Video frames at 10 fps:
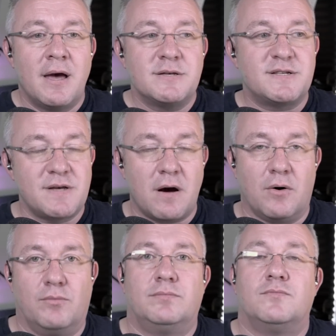
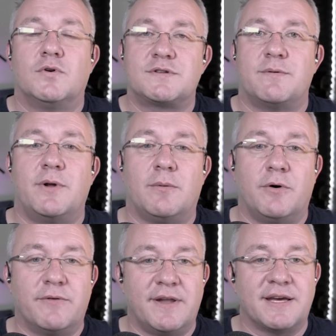So what's coming up
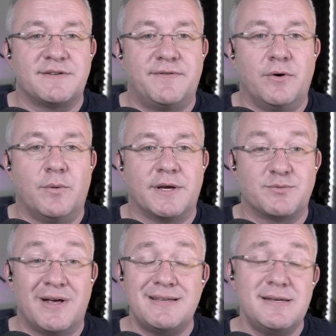over the next few
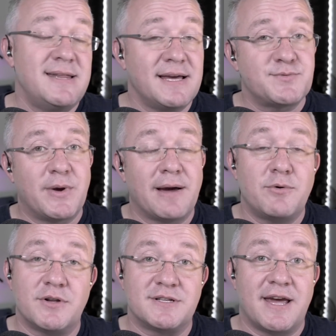weeks? Well, actually next week, I'm
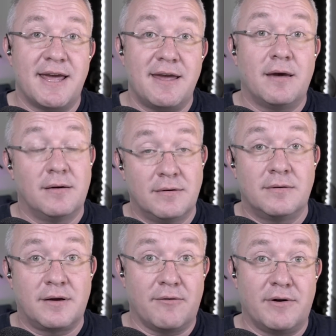going to take
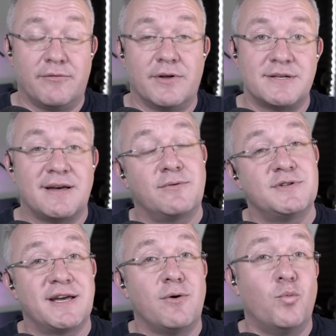
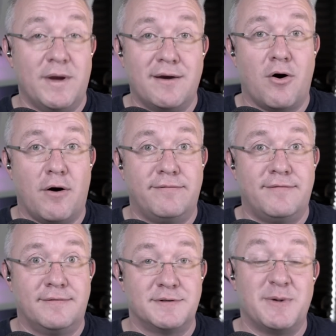a week
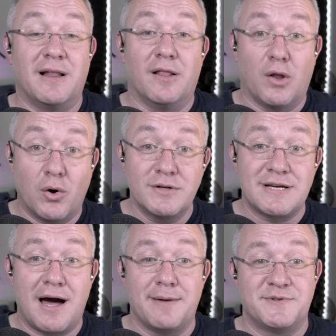off. It's been a long
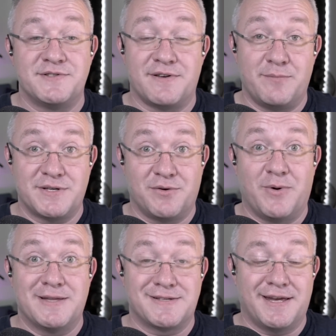time since I've missed a
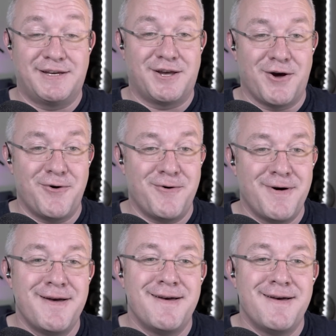Wednesday show.